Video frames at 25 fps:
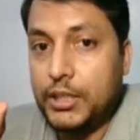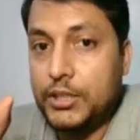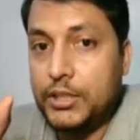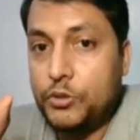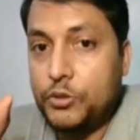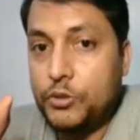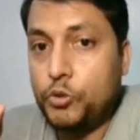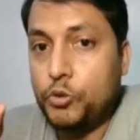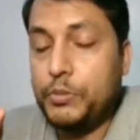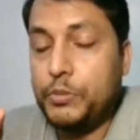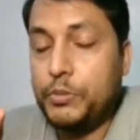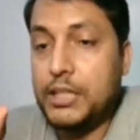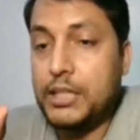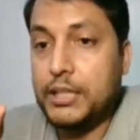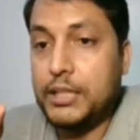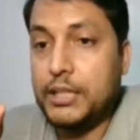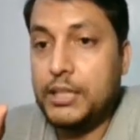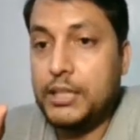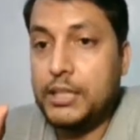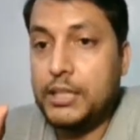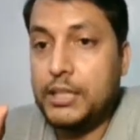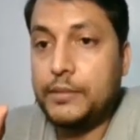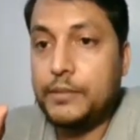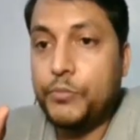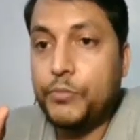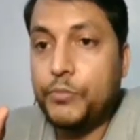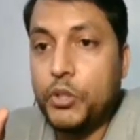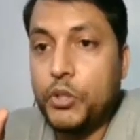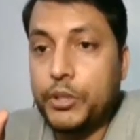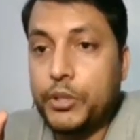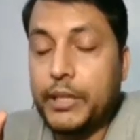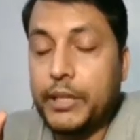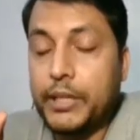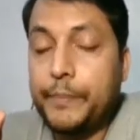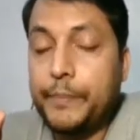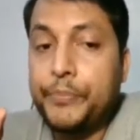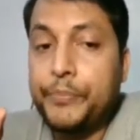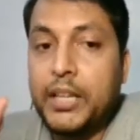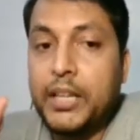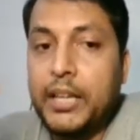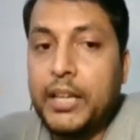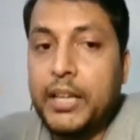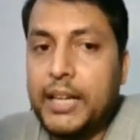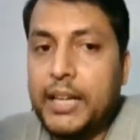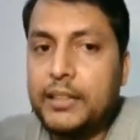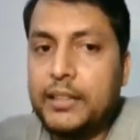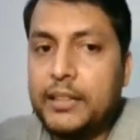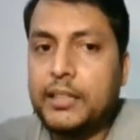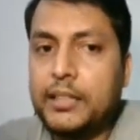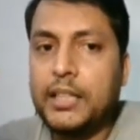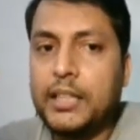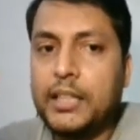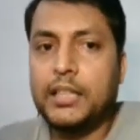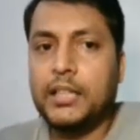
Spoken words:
stromal cells. Okay, and